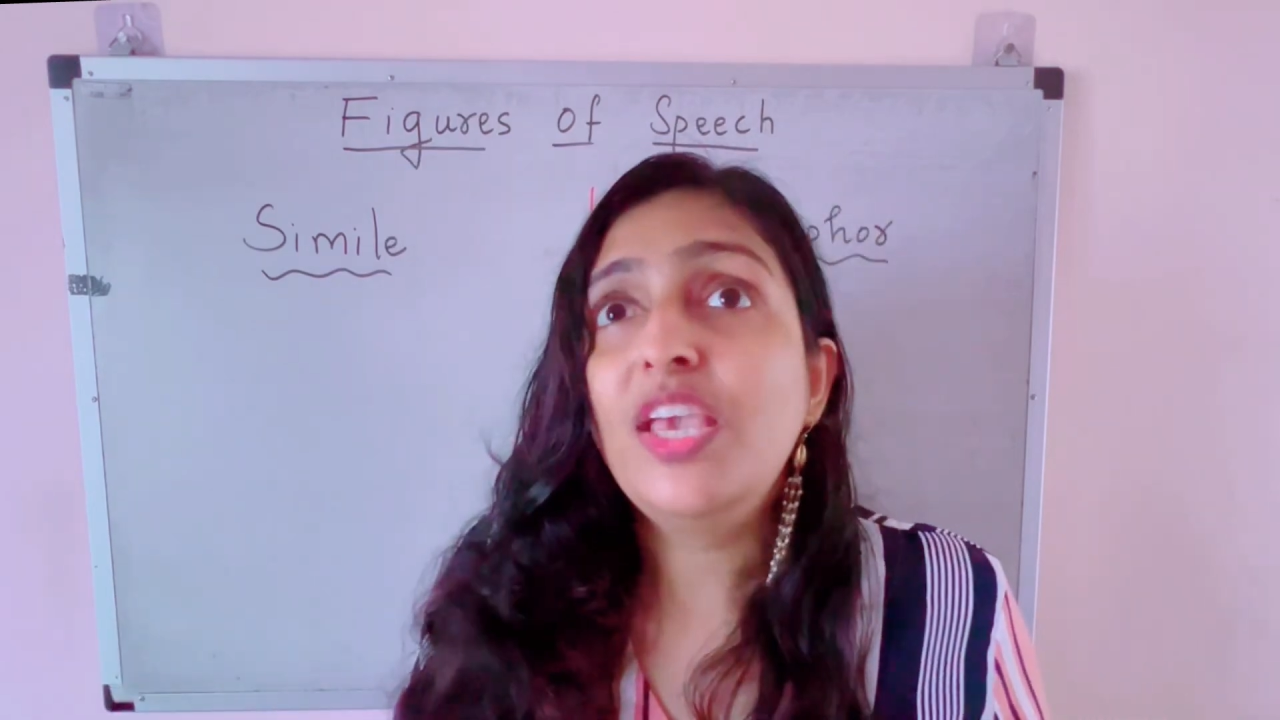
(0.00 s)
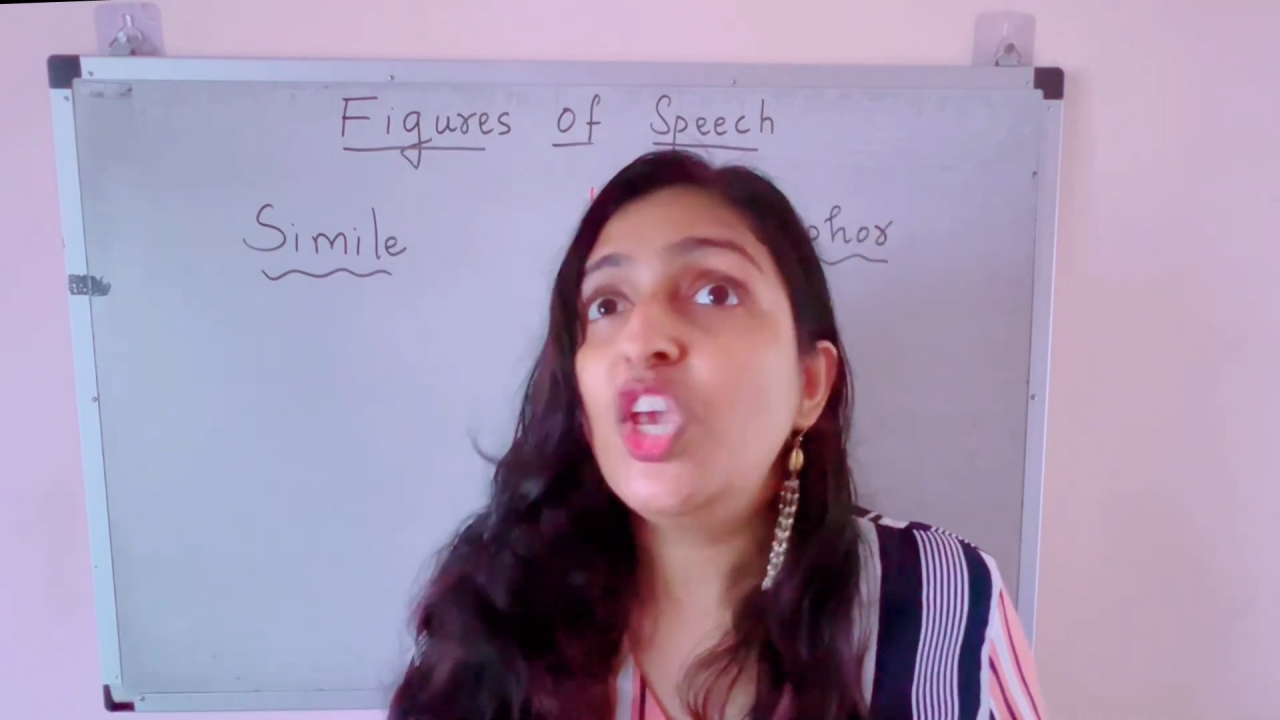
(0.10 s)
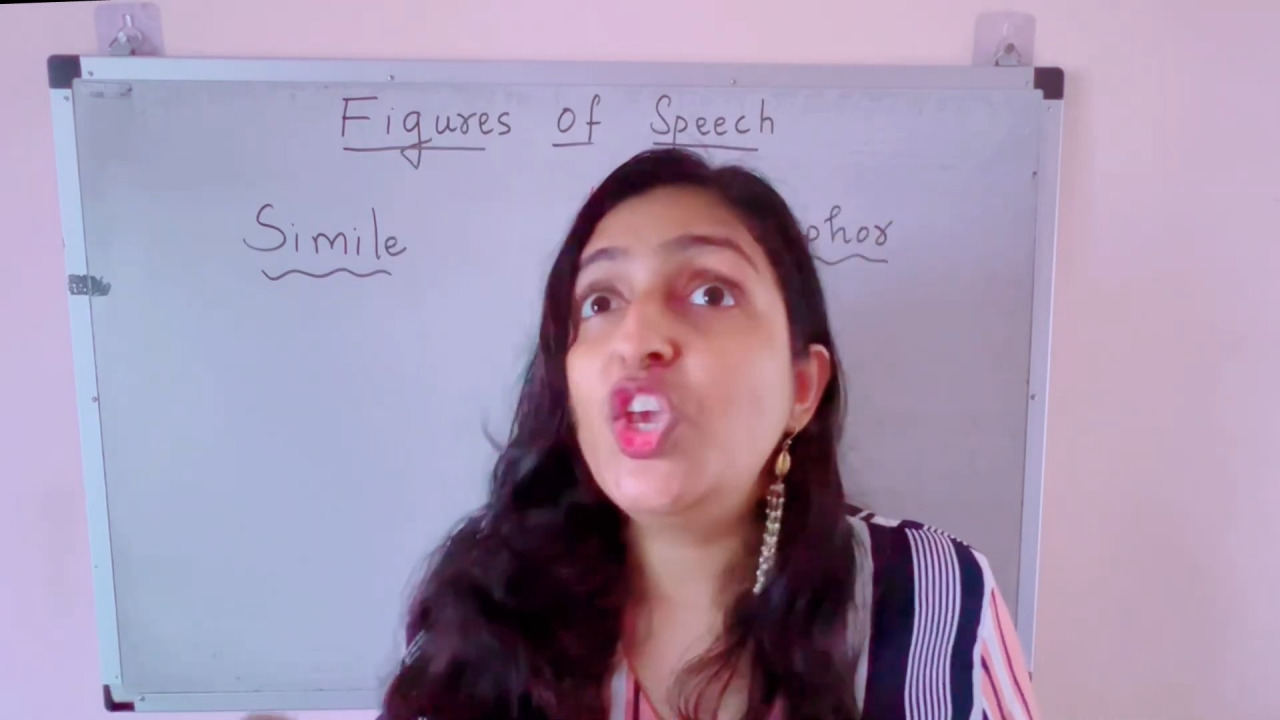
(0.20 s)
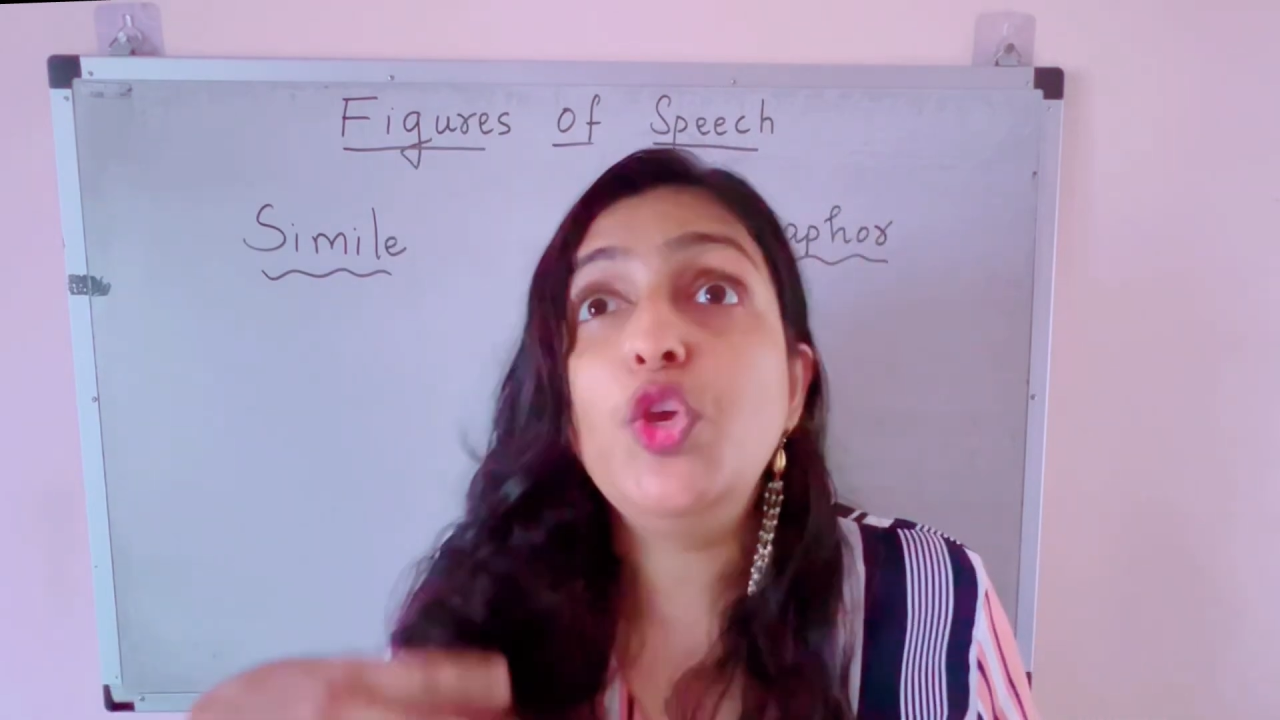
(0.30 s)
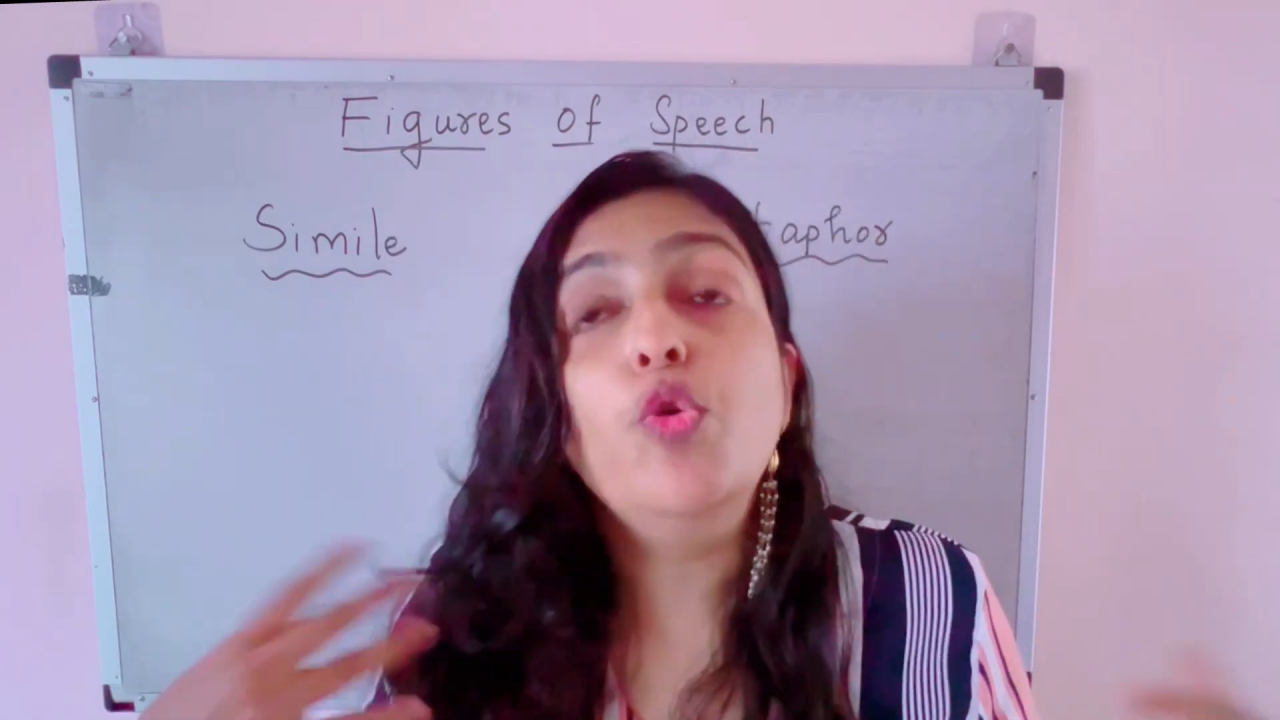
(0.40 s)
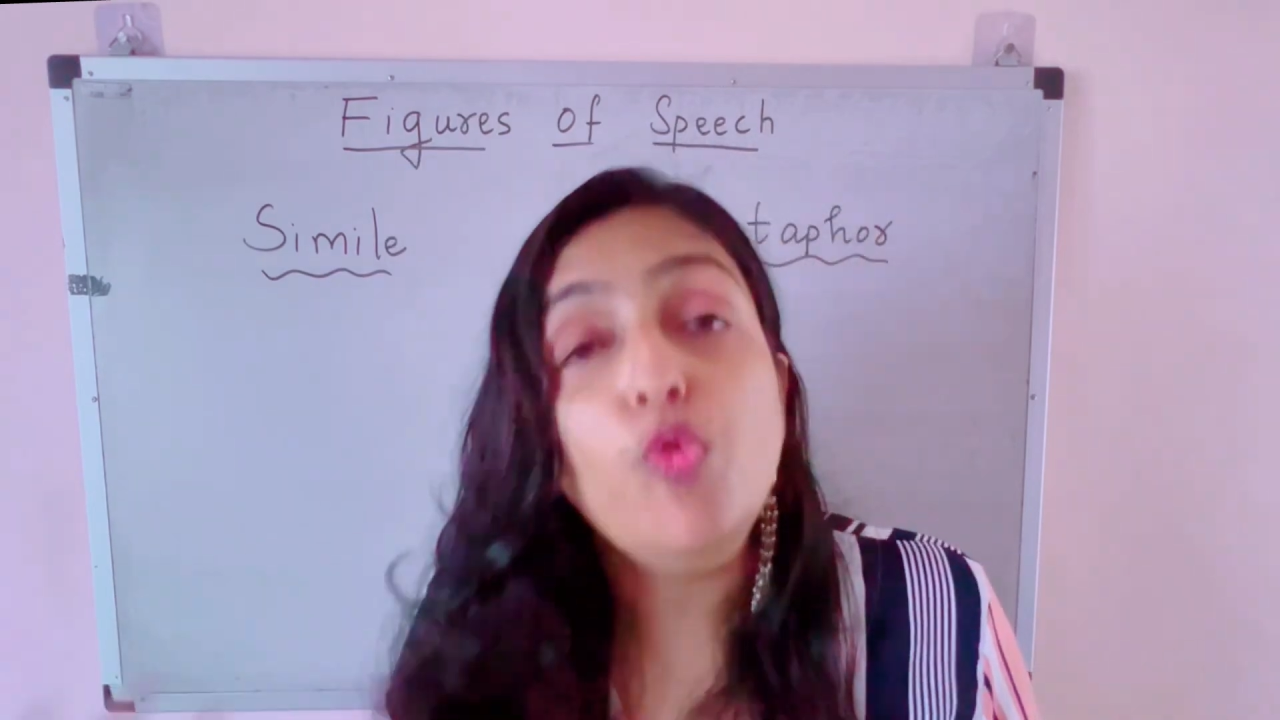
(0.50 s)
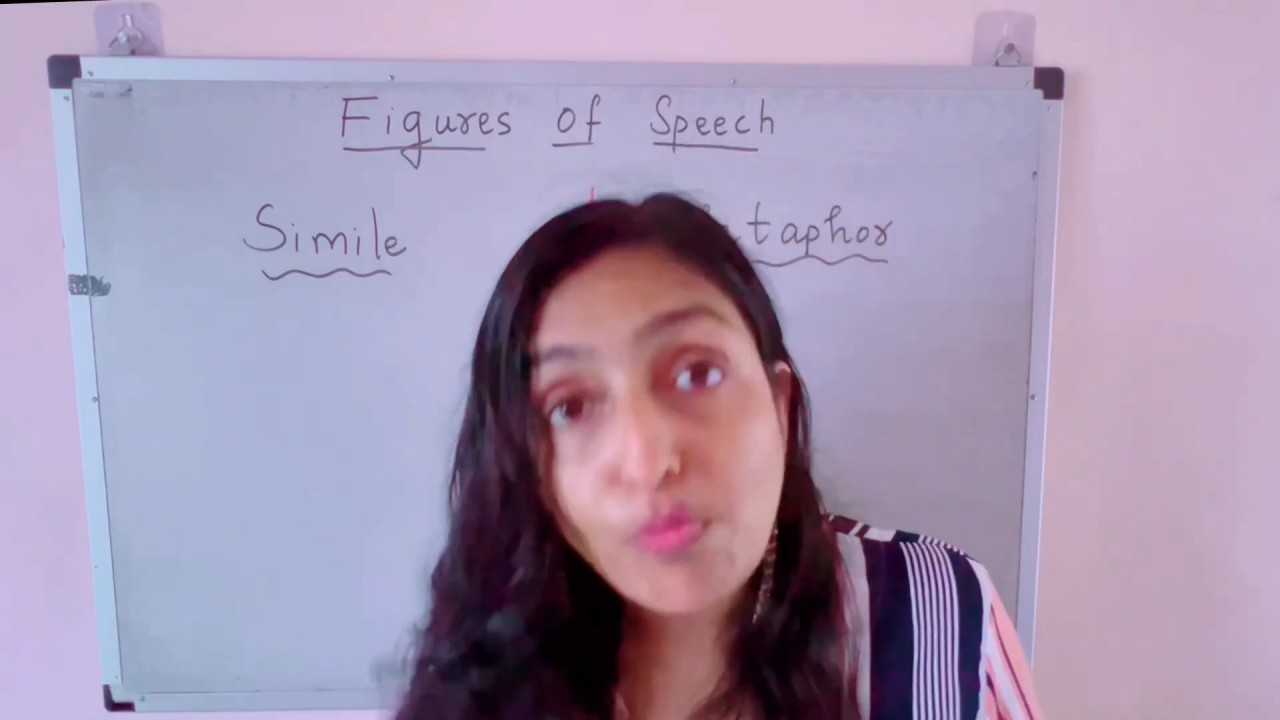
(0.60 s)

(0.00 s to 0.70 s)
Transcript: you